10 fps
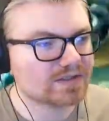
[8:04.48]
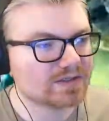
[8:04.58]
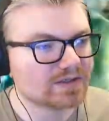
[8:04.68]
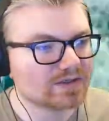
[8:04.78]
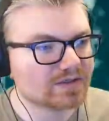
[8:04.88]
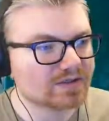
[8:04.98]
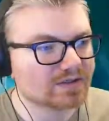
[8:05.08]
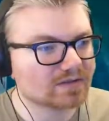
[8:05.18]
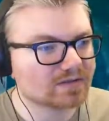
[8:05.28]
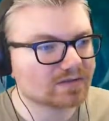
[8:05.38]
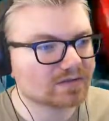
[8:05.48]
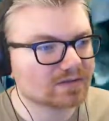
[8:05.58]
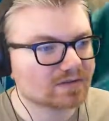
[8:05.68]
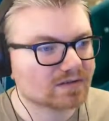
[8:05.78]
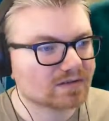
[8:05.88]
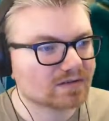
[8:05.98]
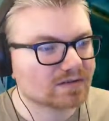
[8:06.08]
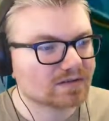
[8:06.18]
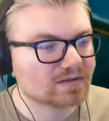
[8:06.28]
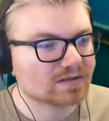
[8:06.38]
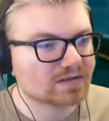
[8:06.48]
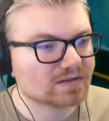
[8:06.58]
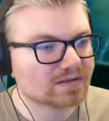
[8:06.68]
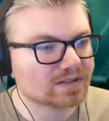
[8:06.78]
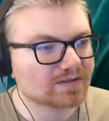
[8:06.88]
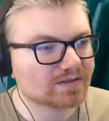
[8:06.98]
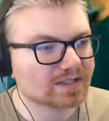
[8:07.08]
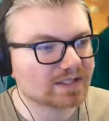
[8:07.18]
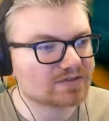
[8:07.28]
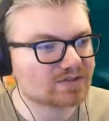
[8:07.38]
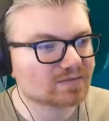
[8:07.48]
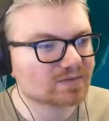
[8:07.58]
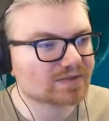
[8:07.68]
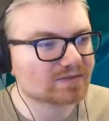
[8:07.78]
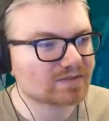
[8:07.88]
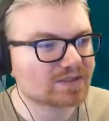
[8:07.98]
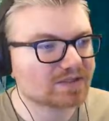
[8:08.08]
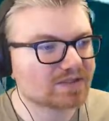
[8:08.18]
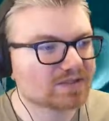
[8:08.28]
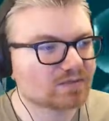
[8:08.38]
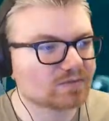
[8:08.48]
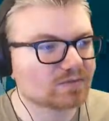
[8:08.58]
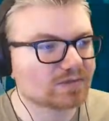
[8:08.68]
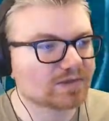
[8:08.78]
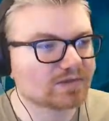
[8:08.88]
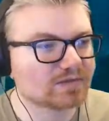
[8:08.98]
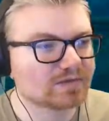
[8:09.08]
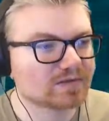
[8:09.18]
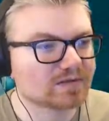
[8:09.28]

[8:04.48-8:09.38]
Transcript: No, you don't. Alright, we gotta catch up with him here. Whoa.